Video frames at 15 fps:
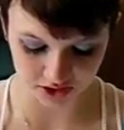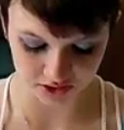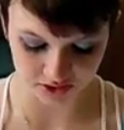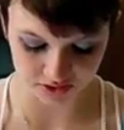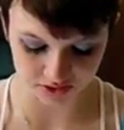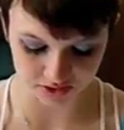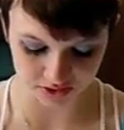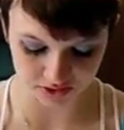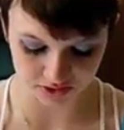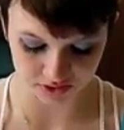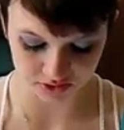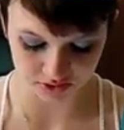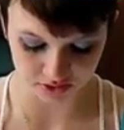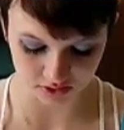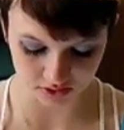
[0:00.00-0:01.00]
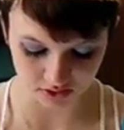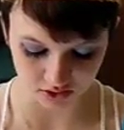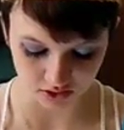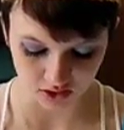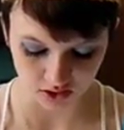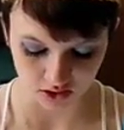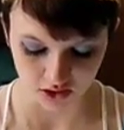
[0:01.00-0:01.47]
is
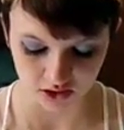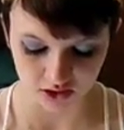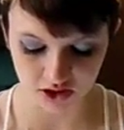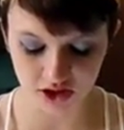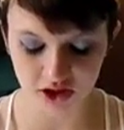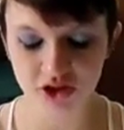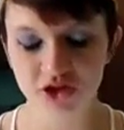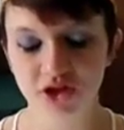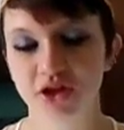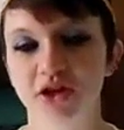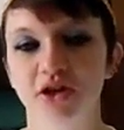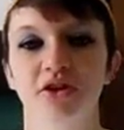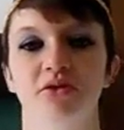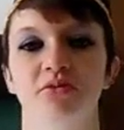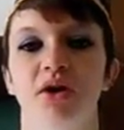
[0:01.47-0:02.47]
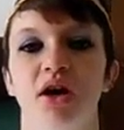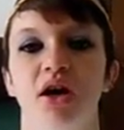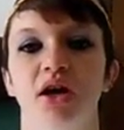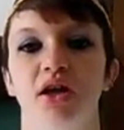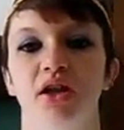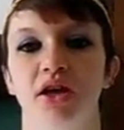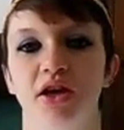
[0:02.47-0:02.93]
kind of triggered
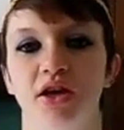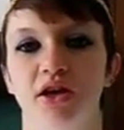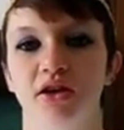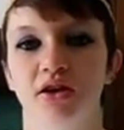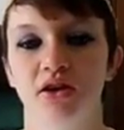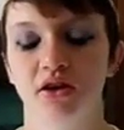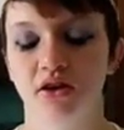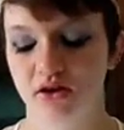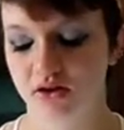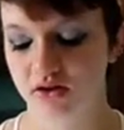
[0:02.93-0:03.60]
by, like,